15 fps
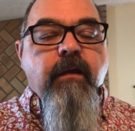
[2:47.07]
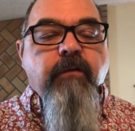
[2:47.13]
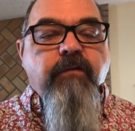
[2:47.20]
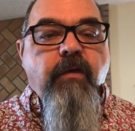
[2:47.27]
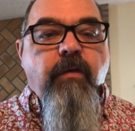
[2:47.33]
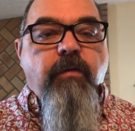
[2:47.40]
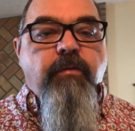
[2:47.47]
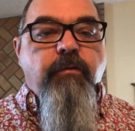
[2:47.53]

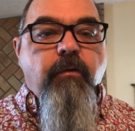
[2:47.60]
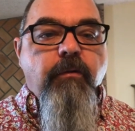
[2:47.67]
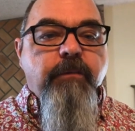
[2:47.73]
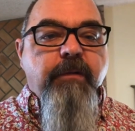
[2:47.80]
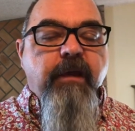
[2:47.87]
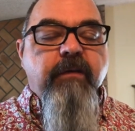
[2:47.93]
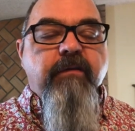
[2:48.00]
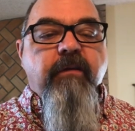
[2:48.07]
Then the third
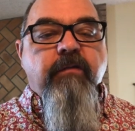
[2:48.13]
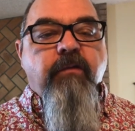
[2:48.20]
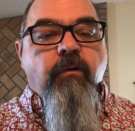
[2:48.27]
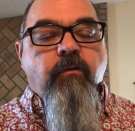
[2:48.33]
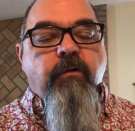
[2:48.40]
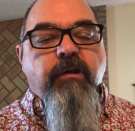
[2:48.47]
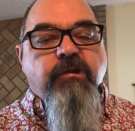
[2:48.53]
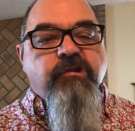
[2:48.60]
place that they're
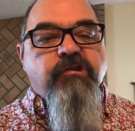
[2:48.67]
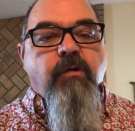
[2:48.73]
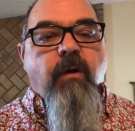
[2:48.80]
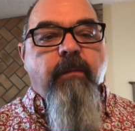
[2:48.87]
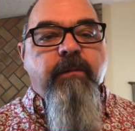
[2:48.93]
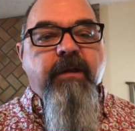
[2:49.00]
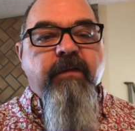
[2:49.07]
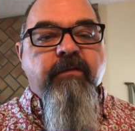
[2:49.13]
going to show
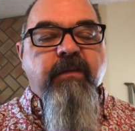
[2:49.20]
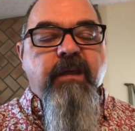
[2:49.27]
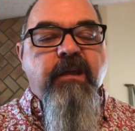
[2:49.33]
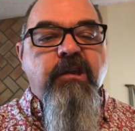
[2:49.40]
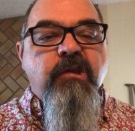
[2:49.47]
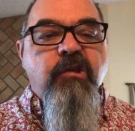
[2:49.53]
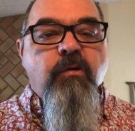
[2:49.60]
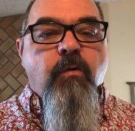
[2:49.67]
up is
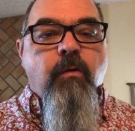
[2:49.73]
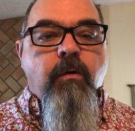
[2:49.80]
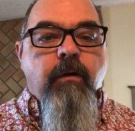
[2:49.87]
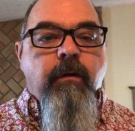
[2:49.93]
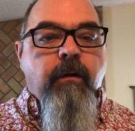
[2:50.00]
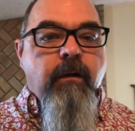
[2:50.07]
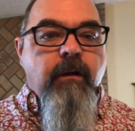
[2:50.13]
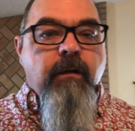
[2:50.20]
in
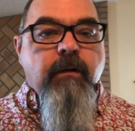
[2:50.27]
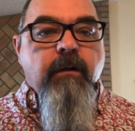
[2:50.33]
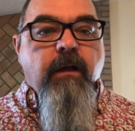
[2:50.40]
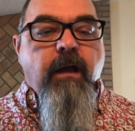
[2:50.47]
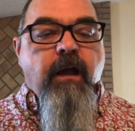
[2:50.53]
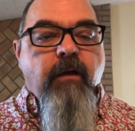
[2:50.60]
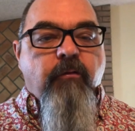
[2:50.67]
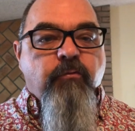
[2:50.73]
your
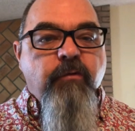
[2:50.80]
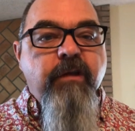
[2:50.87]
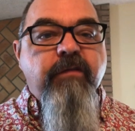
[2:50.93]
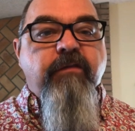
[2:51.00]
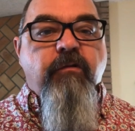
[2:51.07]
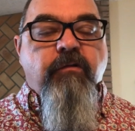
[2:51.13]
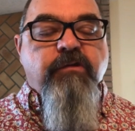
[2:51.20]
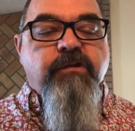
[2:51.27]
uh,
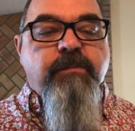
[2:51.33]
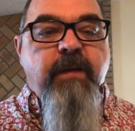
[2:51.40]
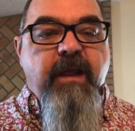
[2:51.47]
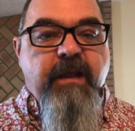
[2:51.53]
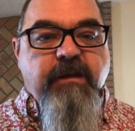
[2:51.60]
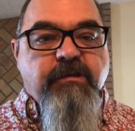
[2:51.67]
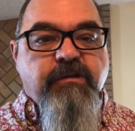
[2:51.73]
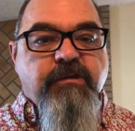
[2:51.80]
research
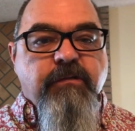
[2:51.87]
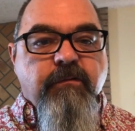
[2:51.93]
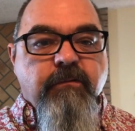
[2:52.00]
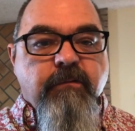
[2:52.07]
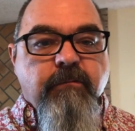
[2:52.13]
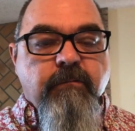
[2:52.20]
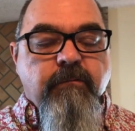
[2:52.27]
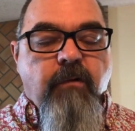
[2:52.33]
page,
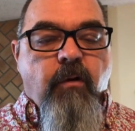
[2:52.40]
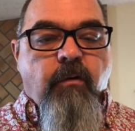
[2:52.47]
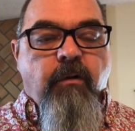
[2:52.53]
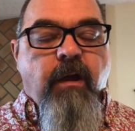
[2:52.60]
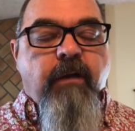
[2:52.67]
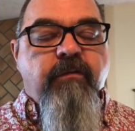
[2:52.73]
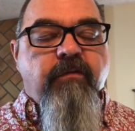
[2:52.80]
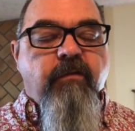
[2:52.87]

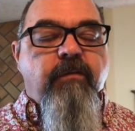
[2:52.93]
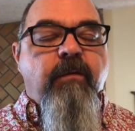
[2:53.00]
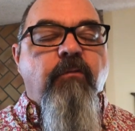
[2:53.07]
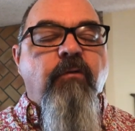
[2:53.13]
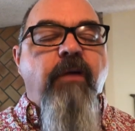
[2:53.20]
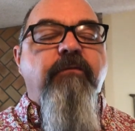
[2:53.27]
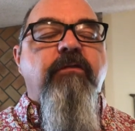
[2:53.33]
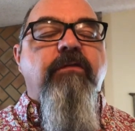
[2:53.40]
or excuse me,
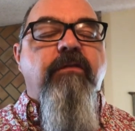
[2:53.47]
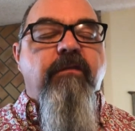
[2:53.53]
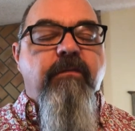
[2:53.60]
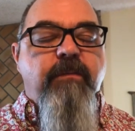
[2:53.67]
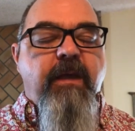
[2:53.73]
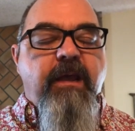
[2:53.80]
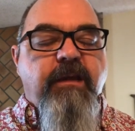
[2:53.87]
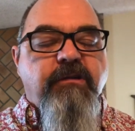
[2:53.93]
references
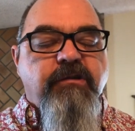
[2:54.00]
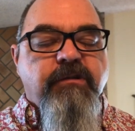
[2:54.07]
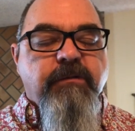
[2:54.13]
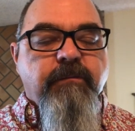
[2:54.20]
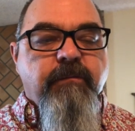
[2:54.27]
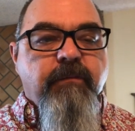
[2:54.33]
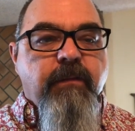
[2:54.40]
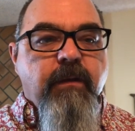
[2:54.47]
page.
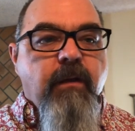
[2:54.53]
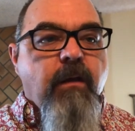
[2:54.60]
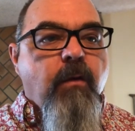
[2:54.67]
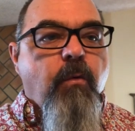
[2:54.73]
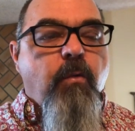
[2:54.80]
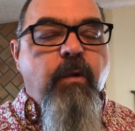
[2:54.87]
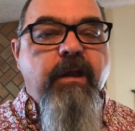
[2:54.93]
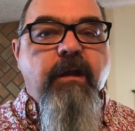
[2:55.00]

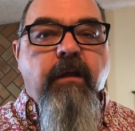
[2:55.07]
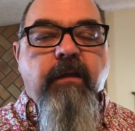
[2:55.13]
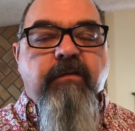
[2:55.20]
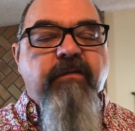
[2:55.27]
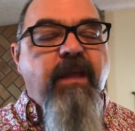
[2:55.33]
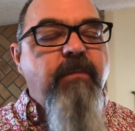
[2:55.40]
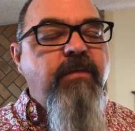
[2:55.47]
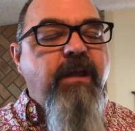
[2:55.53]
We don't,
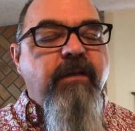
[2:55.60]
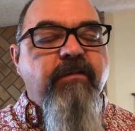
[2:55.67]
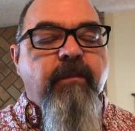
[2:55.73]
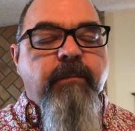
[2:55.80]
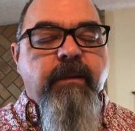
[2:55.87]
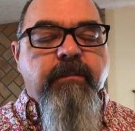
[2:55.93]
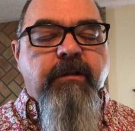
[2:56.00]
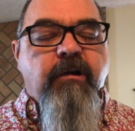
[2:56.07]
same thing as a
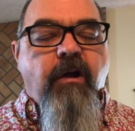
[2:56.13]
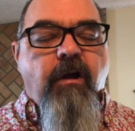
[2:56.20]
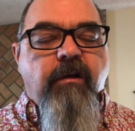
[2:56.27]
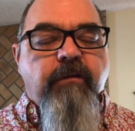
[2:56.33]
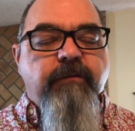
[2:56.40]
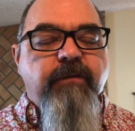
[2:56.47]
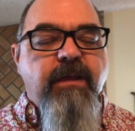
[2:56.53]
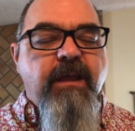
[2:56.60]

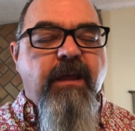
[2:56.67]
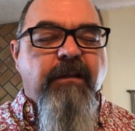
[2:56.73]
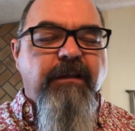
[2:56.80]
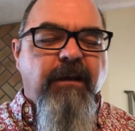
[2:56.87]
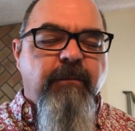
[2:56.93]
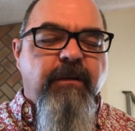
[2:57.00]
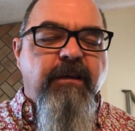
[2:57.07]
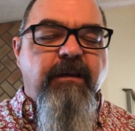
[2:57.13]
bibliography, a
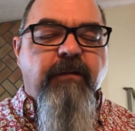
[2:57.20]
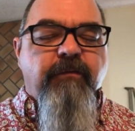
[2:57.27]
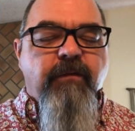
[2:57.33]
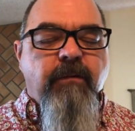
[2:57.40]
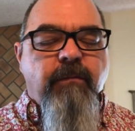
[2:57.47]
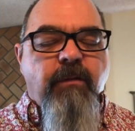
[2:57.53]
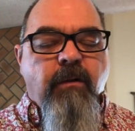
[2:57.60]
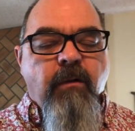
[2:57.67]
little bit
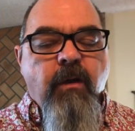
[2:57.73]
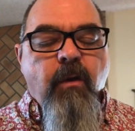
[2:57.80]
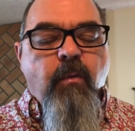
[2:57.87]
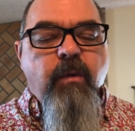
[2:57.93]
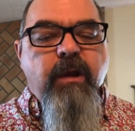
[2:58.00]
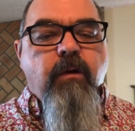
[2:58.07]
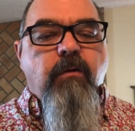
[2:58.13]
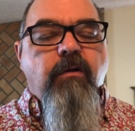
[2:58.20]
different, but
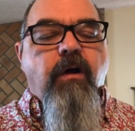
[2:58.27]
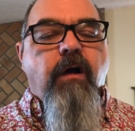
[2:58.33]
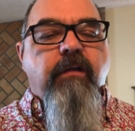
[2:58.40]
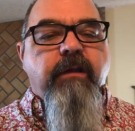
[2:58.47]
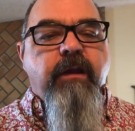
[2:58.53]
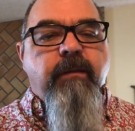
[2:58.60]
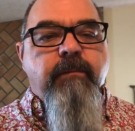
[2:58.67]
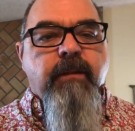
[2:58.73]
we don't call
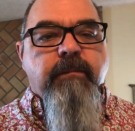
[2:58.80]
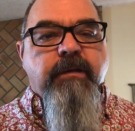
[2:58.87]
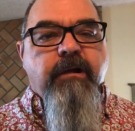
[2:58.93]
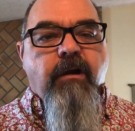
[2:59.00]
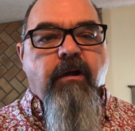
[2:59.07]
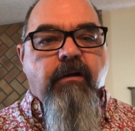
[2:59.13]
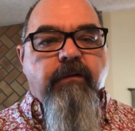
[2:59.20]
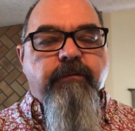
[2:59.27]
it a
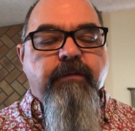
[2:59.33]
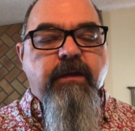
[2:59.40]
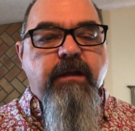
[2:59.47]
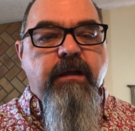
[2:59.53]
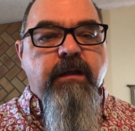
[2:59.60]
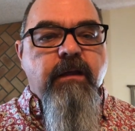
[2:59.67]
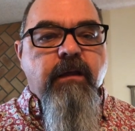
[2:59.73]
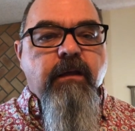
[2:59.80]

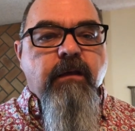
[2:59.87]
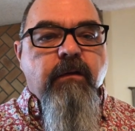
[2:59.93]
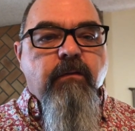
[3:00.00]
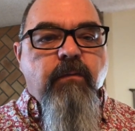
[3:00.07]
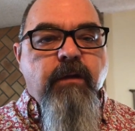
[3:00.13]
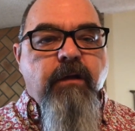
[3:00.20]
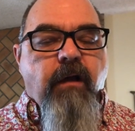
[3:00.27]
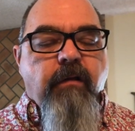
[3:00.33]
bibliography.
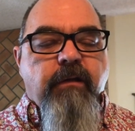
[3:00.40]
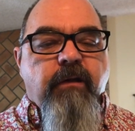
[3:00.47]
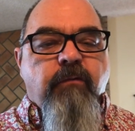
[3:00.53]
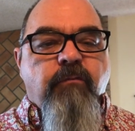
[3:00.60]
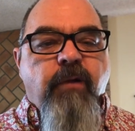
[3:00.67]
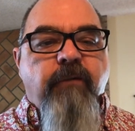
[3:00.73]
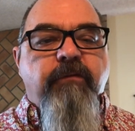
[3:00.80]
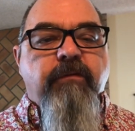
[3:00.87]
We call it a
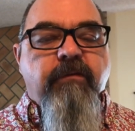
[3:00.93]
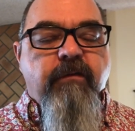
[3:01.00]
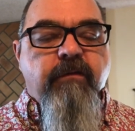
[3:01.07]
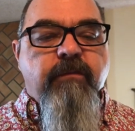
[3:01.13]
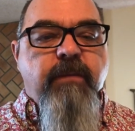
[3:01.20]
references